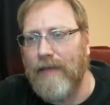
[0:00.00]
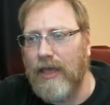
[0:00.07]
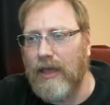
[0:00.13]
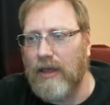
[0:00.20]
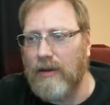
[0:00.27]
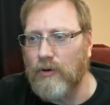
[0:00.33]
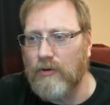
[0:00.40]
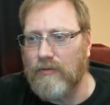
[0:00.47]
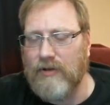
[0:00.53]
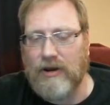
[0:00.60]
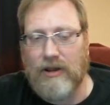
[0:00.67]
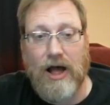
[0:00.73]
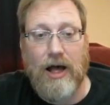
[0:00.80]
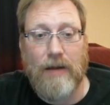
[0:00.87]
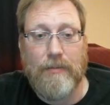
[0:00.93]
and move
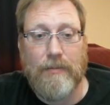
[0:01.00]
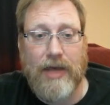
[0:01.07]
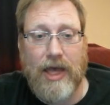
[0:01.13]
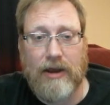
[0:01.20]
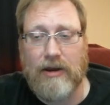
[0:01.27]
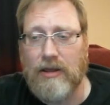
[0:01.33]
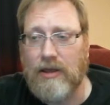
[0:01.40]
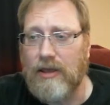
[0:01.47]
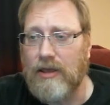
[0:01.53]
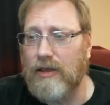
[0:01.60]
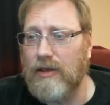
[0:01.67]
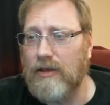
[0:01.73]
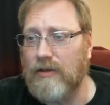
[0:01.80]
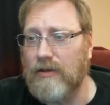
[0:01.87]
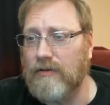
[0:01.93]
in combat
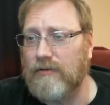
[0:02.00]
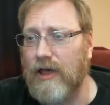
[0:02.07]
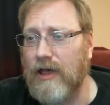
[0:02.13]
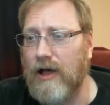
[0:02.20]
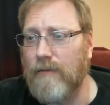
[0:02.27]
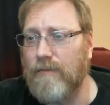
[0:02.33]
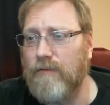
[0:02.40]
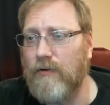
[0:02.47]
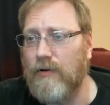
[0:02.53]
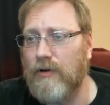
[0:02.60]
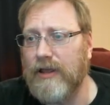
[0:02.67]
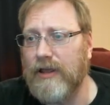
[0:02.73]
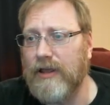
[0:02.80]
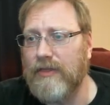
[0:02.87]
is helpful.